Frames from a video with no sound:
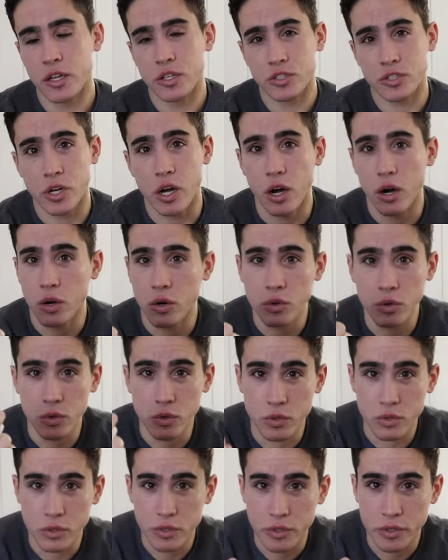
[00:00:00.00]

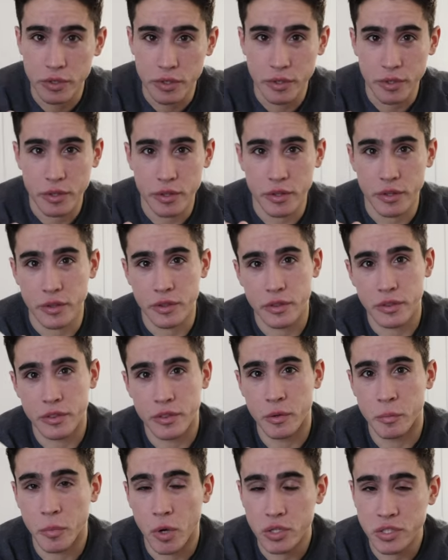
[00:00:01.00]
So
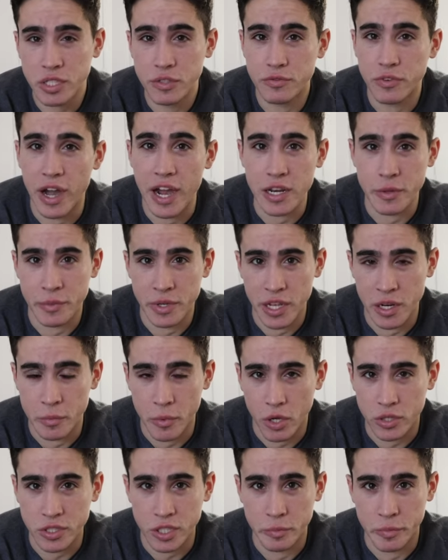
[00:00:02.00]
the multivitamin and
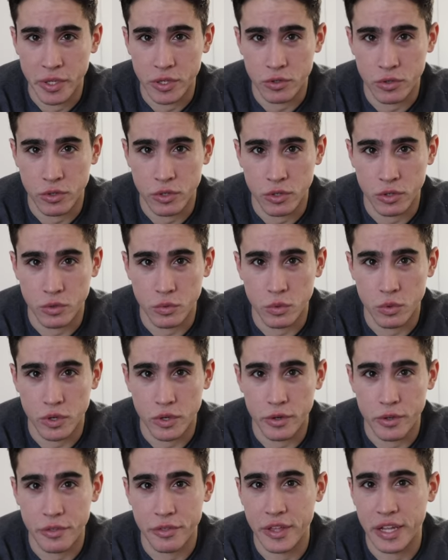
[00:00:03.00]
multimineral were